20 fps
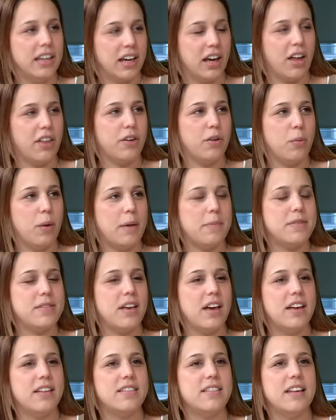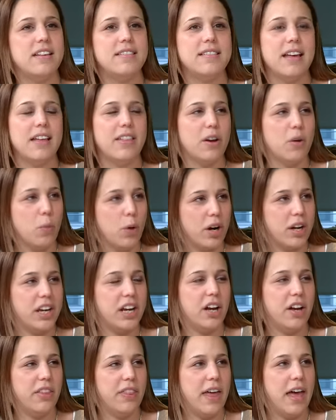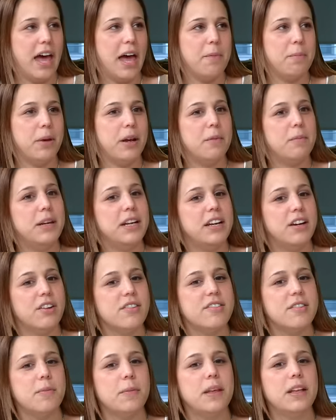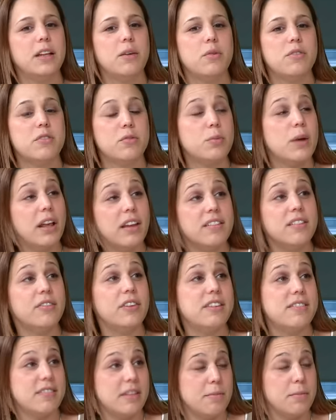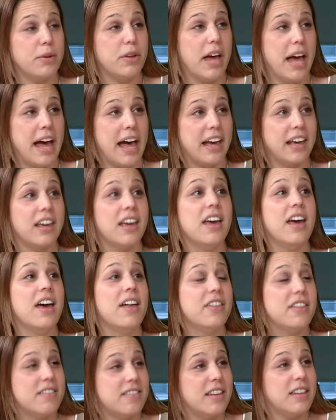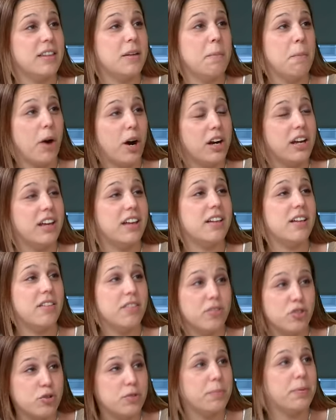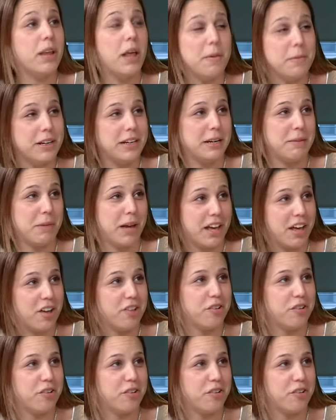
like other websites. Mm-hmm. They say they're working on that. But I mean, here's something that was a relatively simple hack that sent the Mark market plummeting by